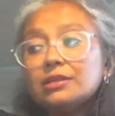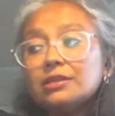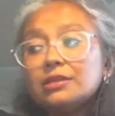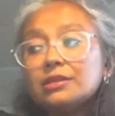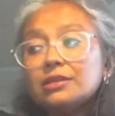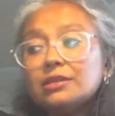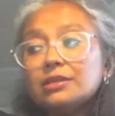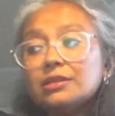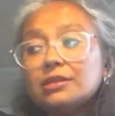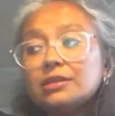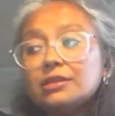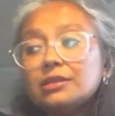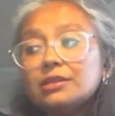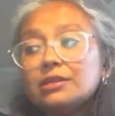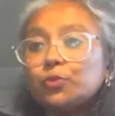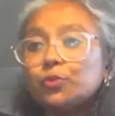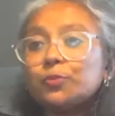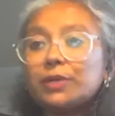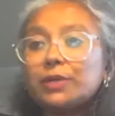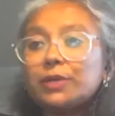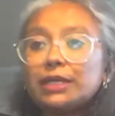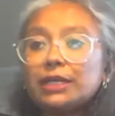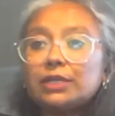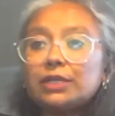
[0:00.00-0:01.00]

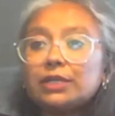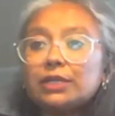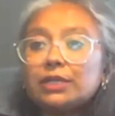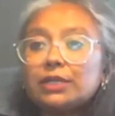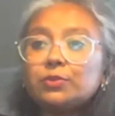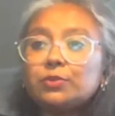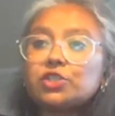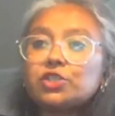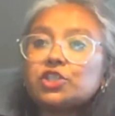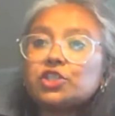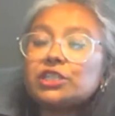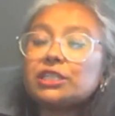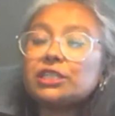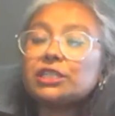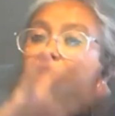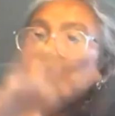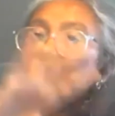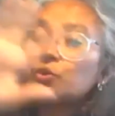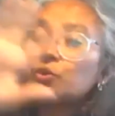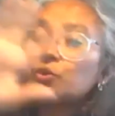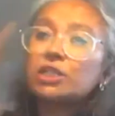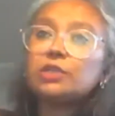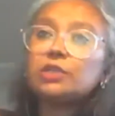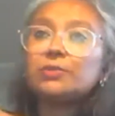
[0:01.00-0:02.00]
Mumbai, which
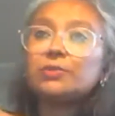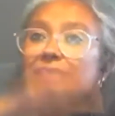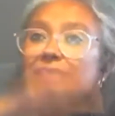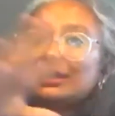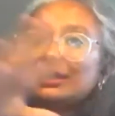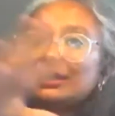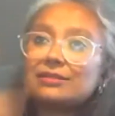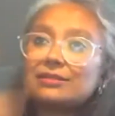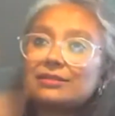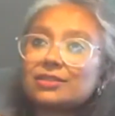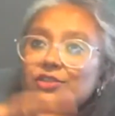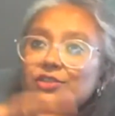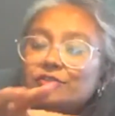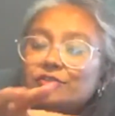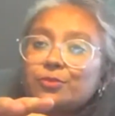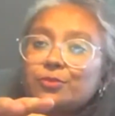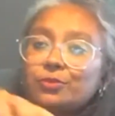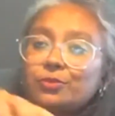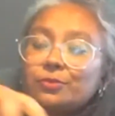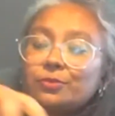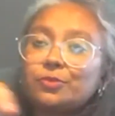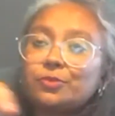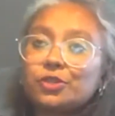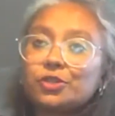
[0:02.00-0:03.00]
deals only with cases of
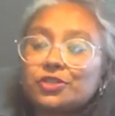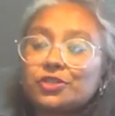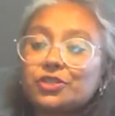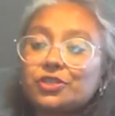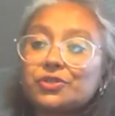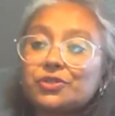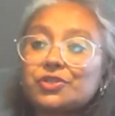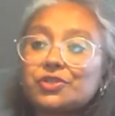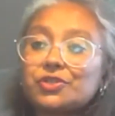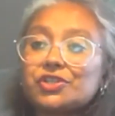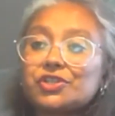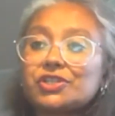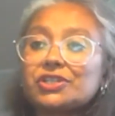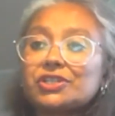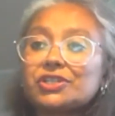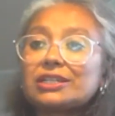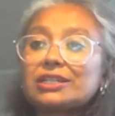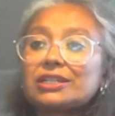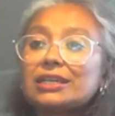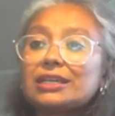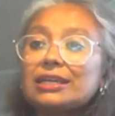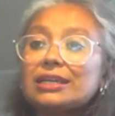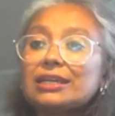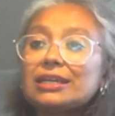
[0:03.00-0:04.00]

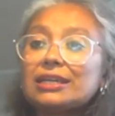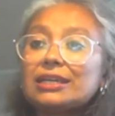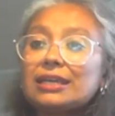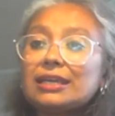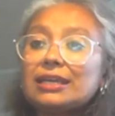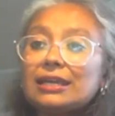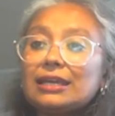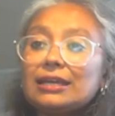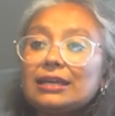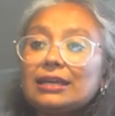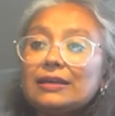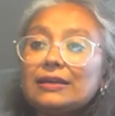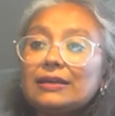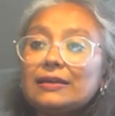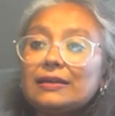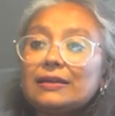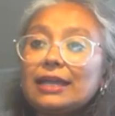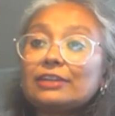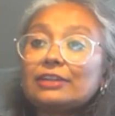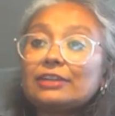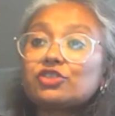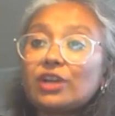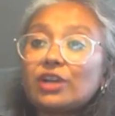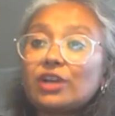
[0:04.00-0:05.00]
prostitution
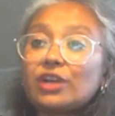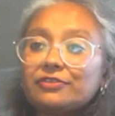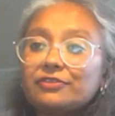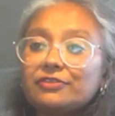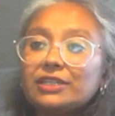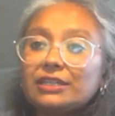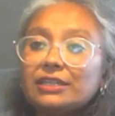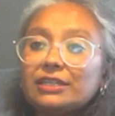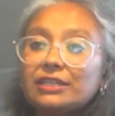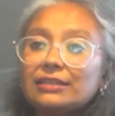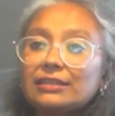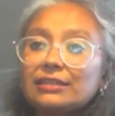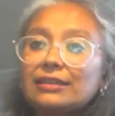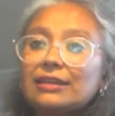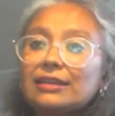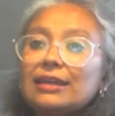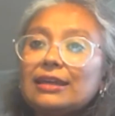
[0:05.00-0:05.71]
and trafficking.